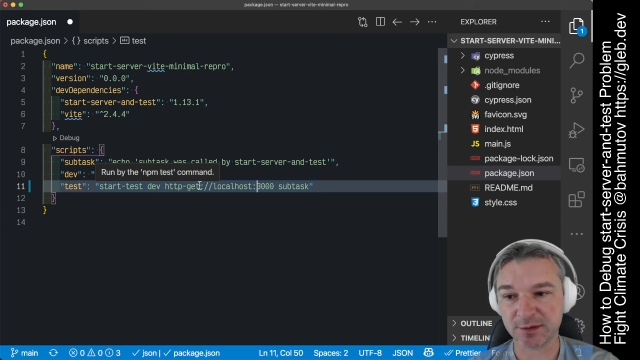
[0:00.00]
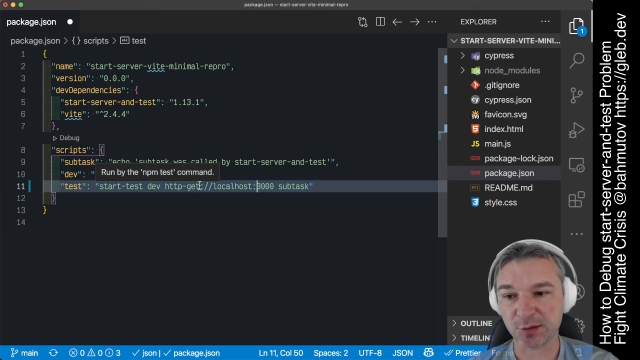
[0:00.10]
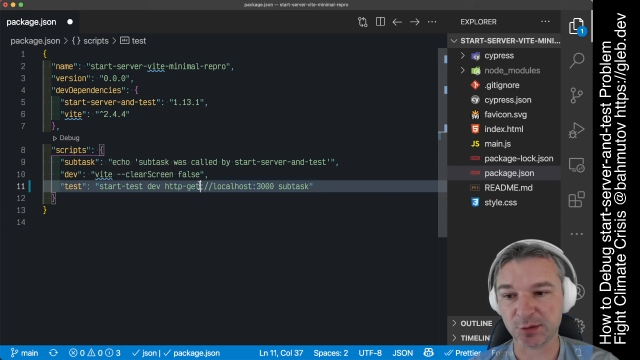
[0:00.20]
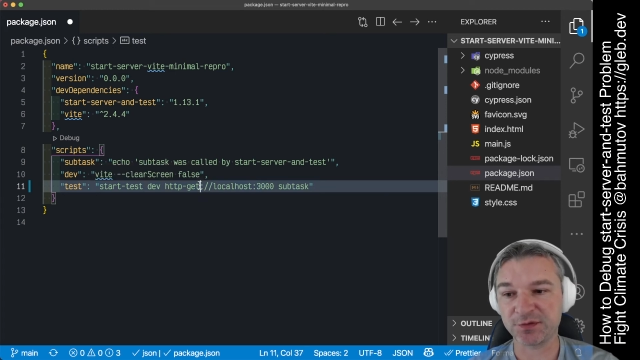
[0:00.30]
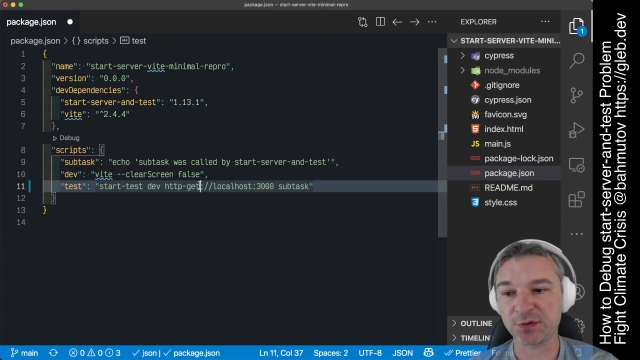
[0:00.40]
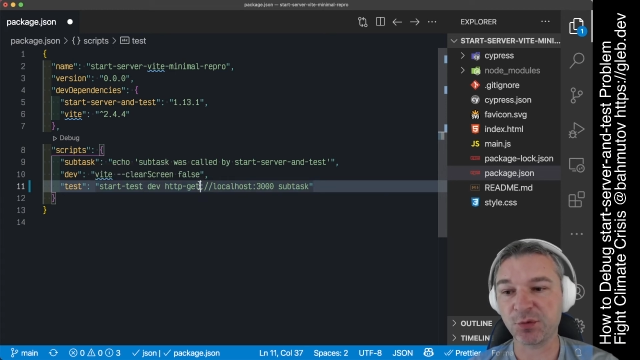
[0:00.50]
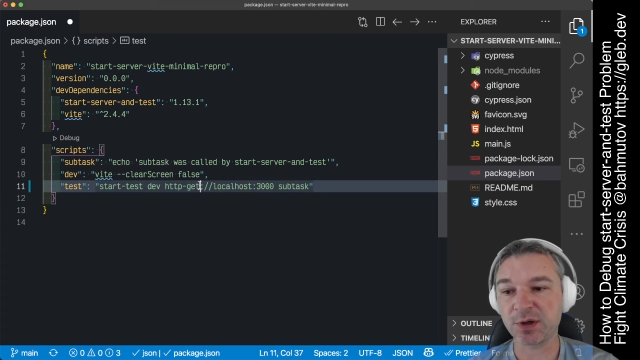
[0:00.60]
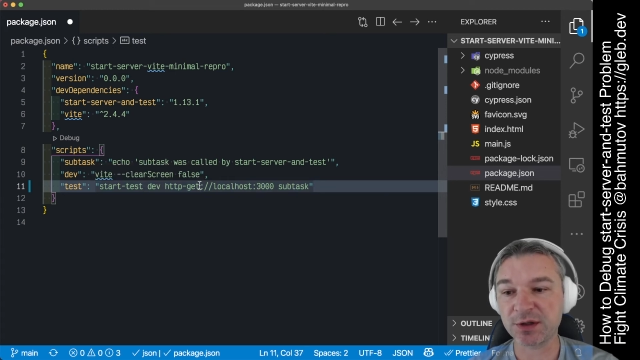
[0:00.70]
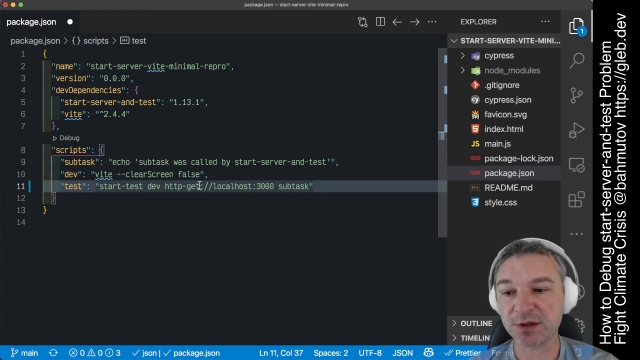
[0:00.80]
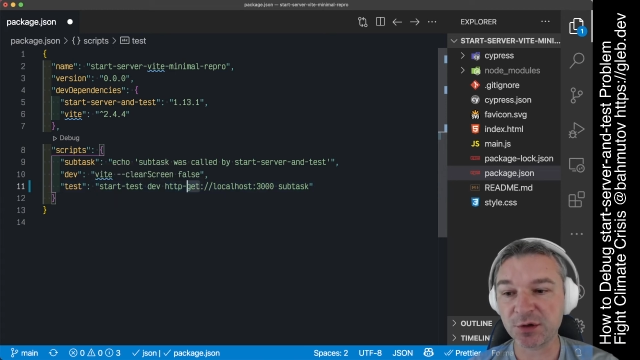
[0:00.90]
So if you
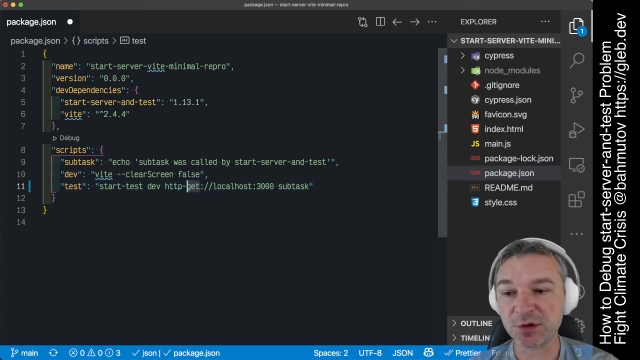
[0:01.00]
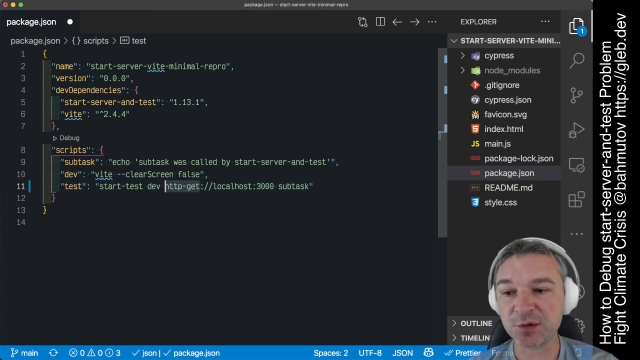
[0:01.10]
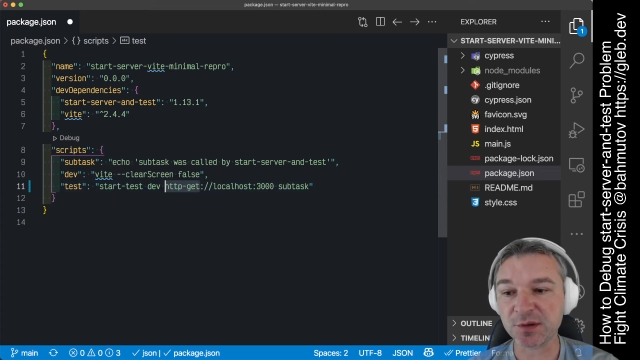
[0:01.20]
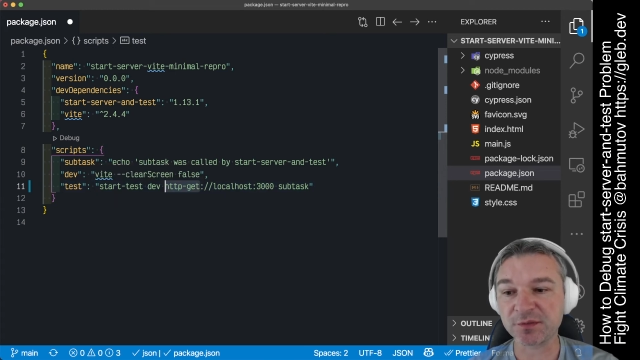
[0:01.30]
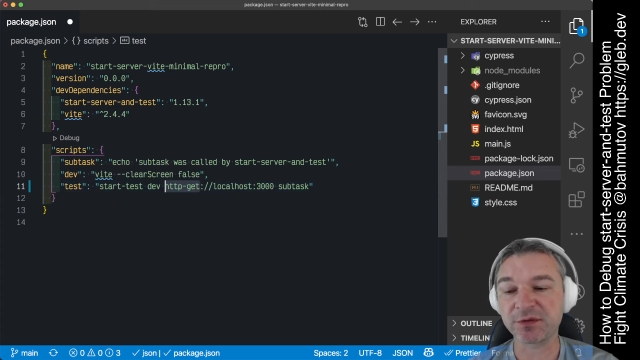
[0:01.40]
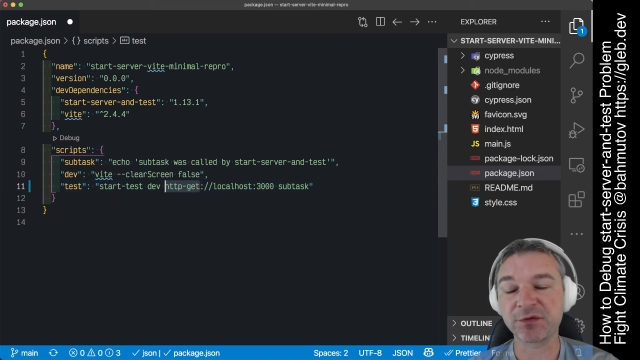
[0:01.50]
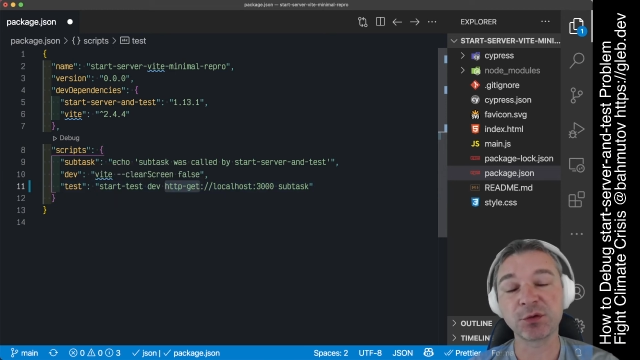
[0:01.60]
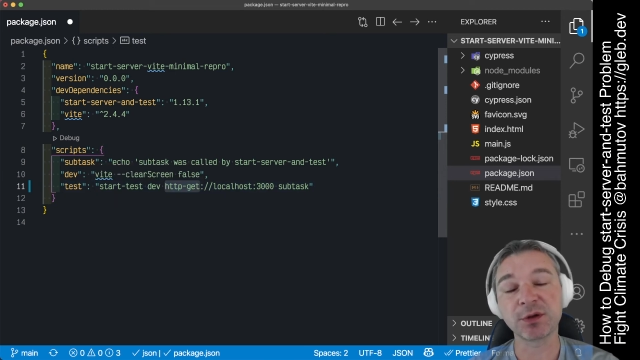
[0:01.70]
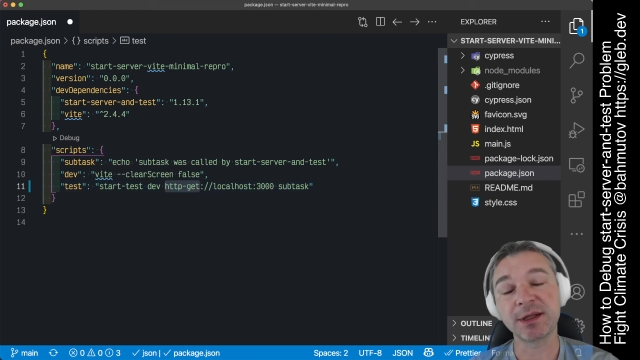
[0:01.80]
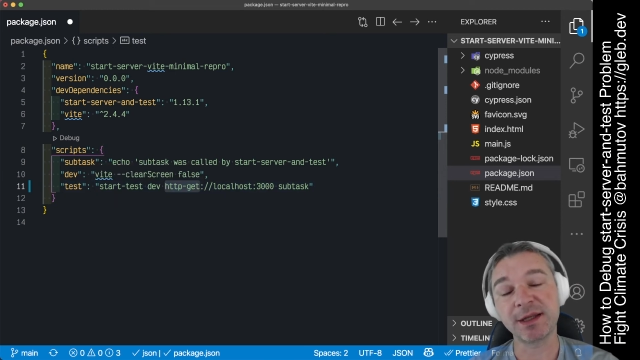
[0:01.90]
wanted to use the
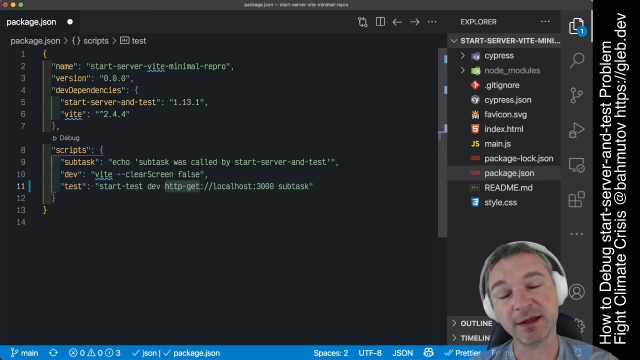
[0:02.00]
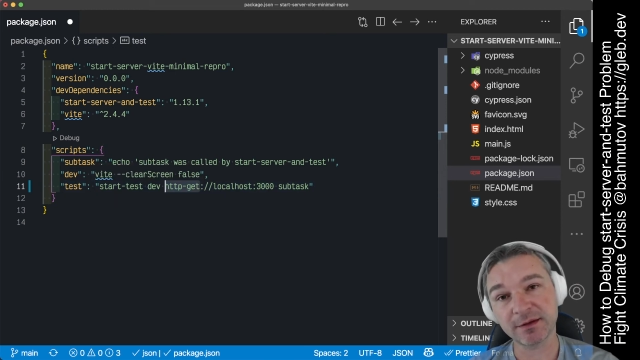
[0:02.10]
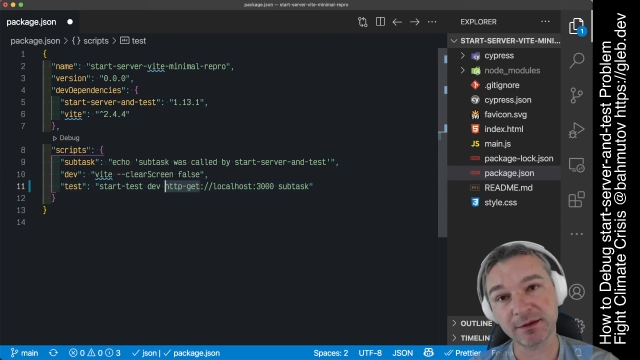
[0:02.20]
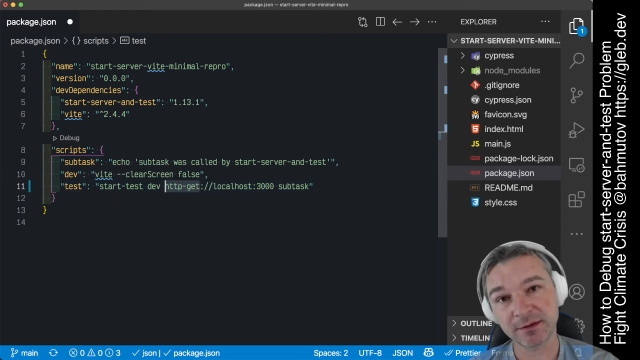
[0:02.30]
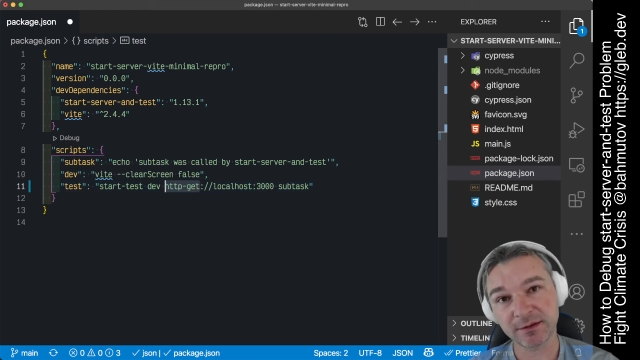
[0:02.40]
full get